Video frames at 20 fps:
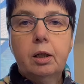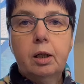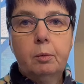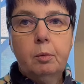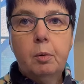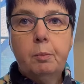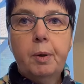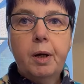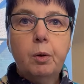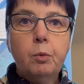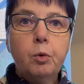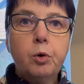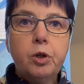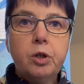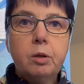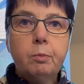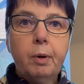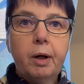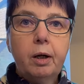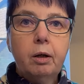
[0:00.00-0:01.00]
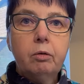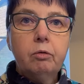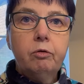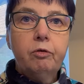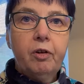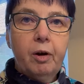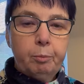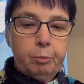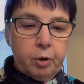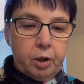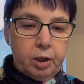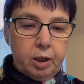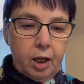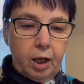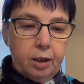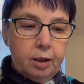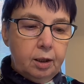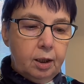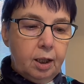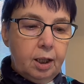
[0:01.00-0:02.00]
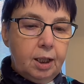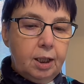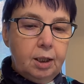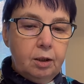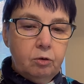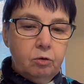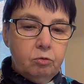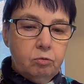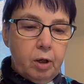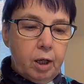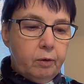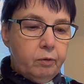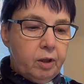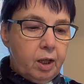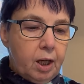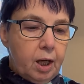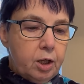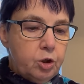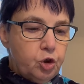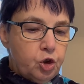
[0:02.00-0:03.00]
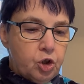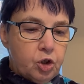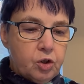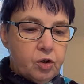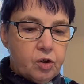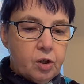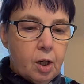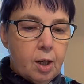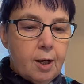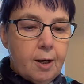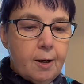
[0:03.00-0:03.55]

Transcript: I'm a bit worried about fabric getting eaten around the edges,